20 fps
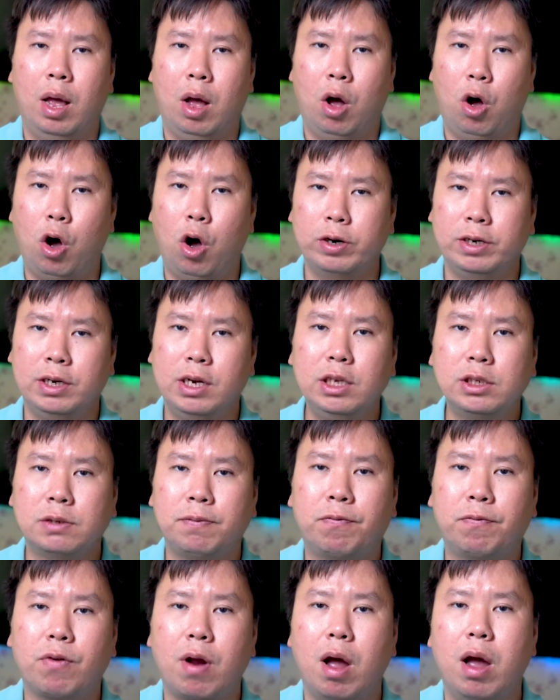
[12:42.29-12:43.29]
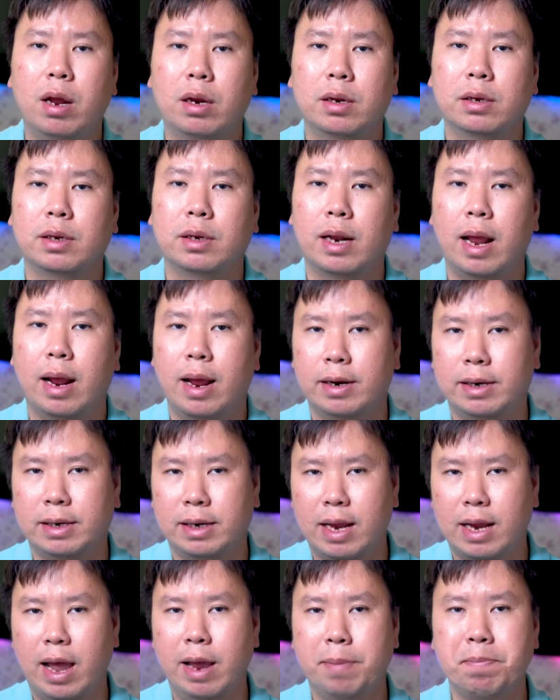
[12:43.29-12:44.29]
on this front
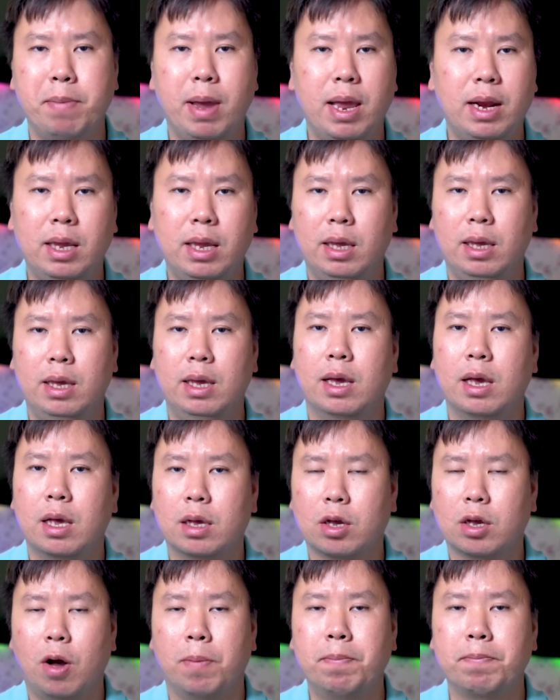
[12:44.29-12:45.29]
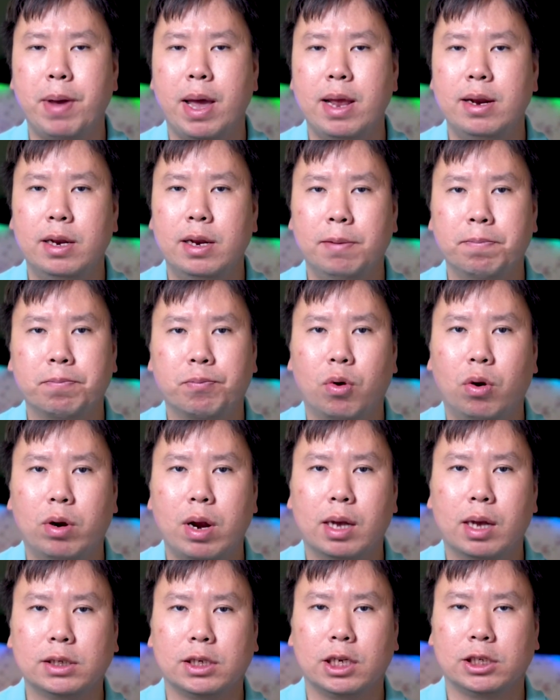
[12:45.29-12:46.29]
than many competing
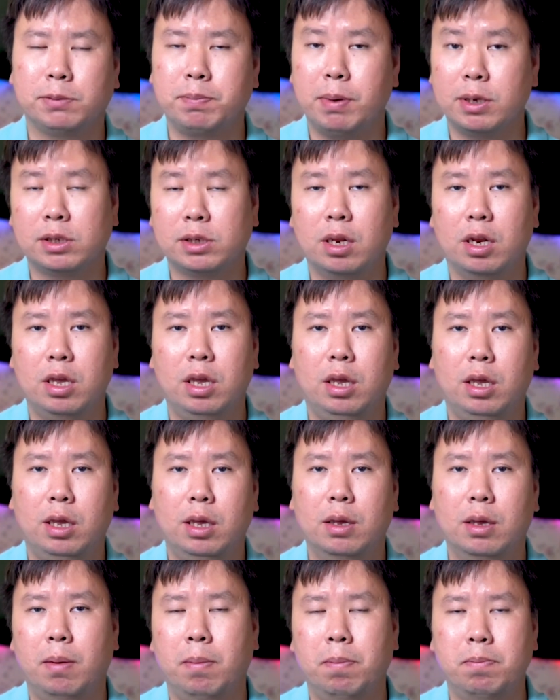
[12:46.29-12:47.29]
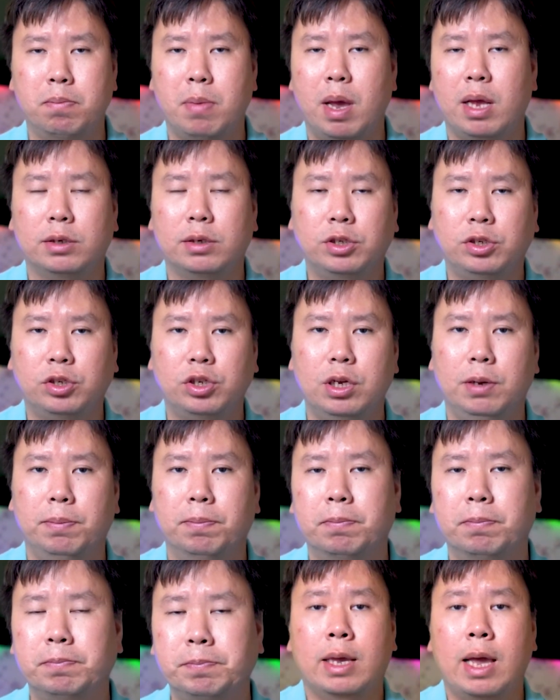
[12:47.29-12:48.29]
products, especially MailChimp.
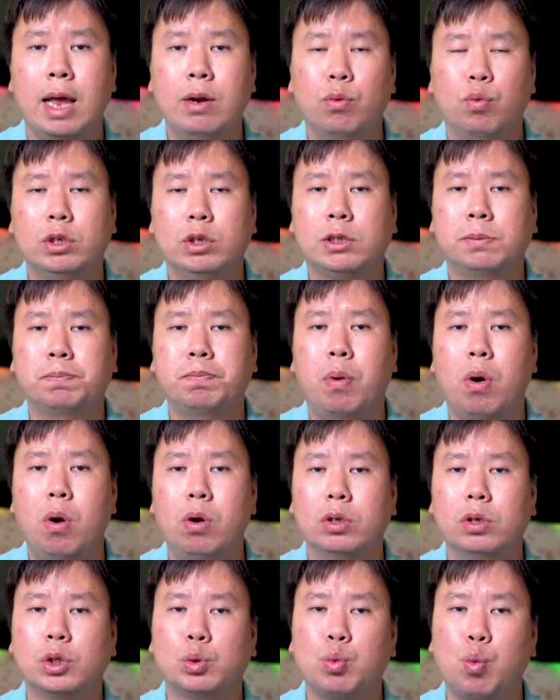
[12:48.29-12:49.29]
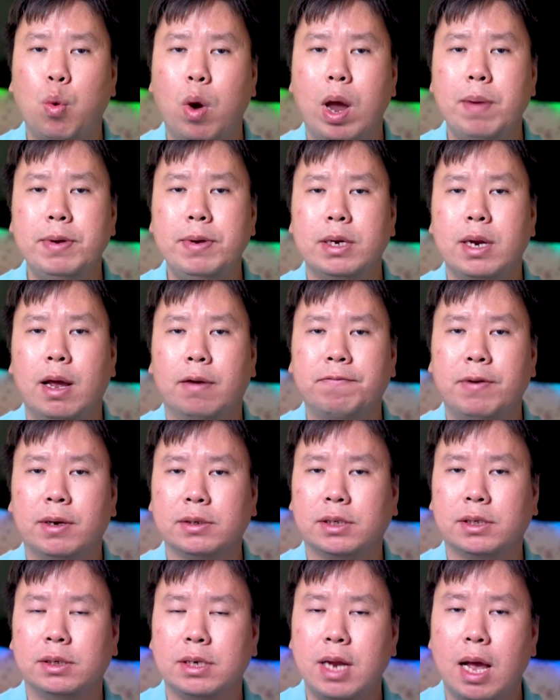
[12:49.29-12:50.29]
GetResponse webinar
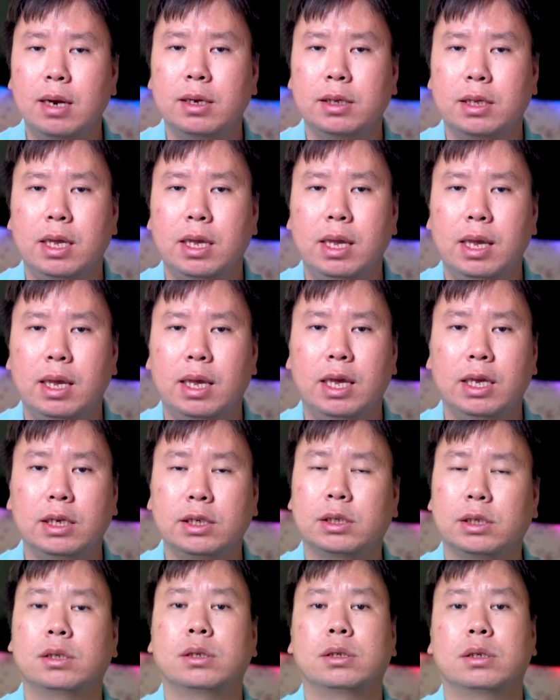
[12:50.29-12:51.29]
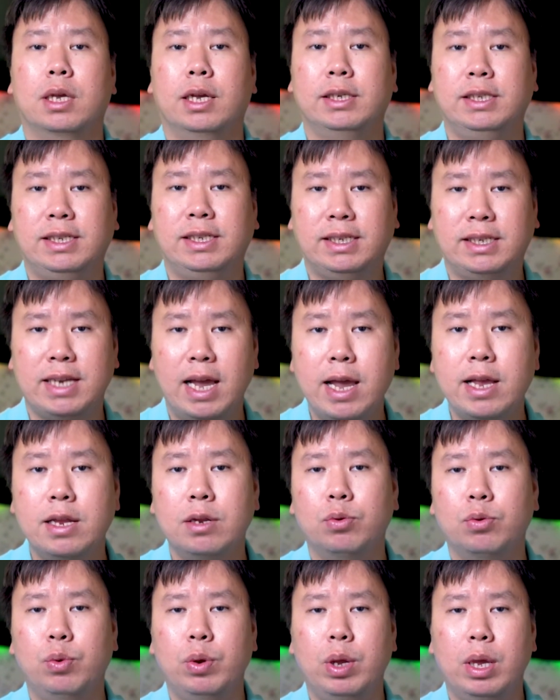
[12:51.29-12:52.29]
functionality is a
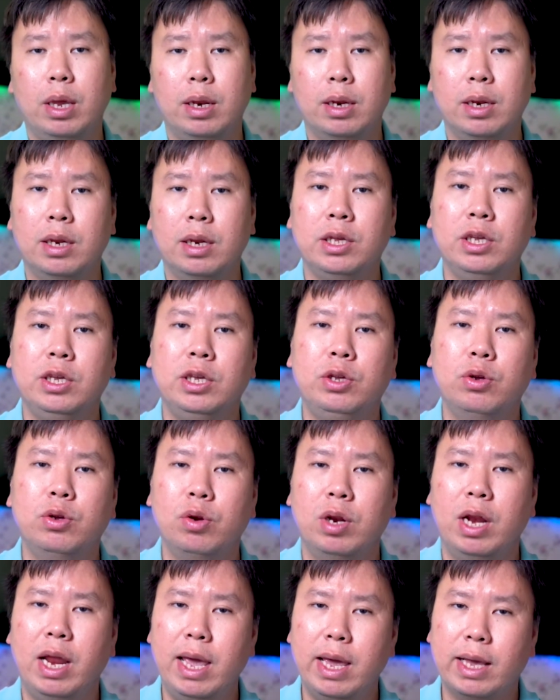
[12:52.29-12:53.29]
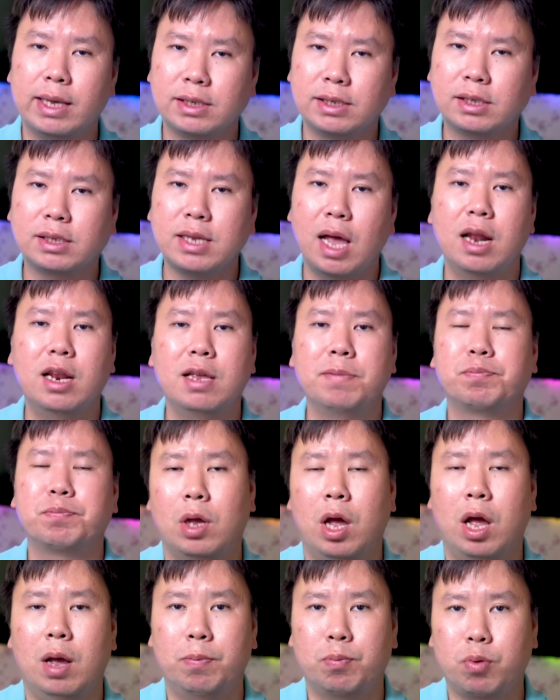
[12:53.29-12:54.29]
genuine, unique selling
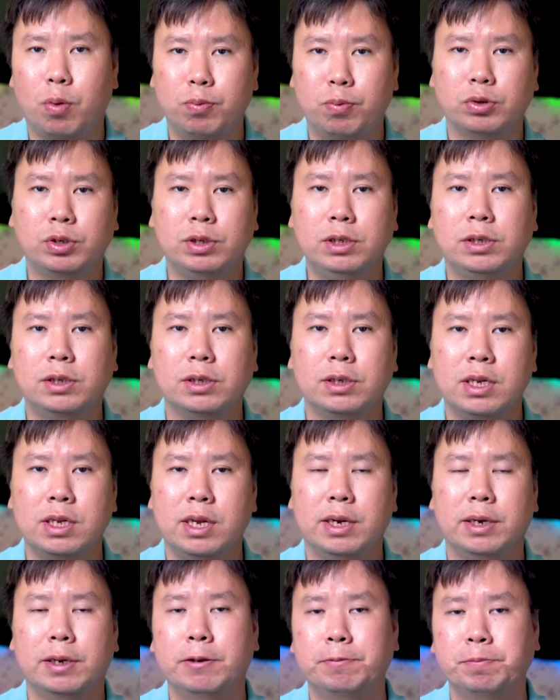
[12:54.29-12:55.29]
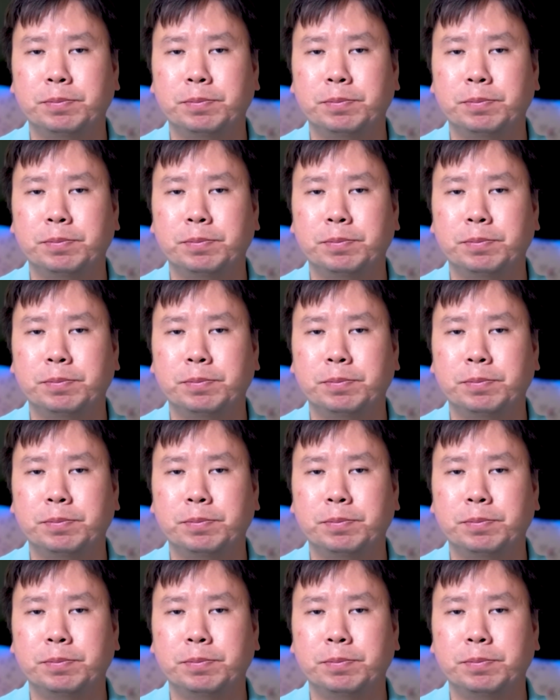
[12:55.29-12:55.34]
proposition here.